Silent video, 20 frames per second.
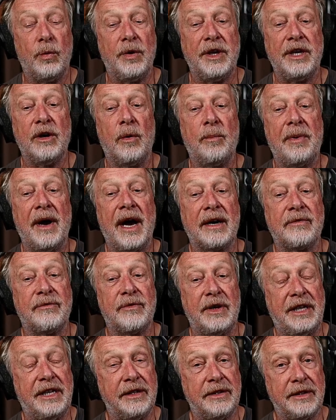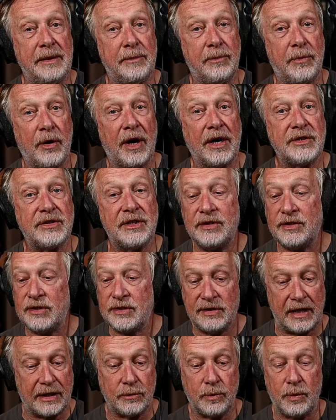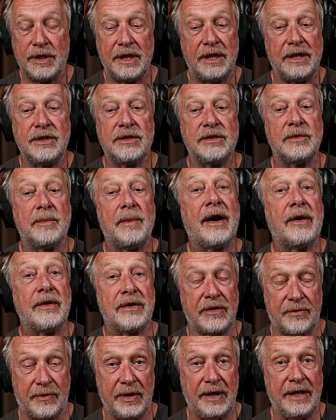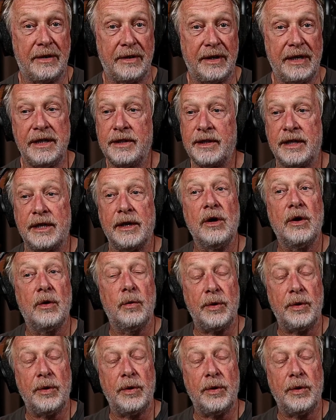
We go back for healing processes. That's what it is about. It's for inner healing.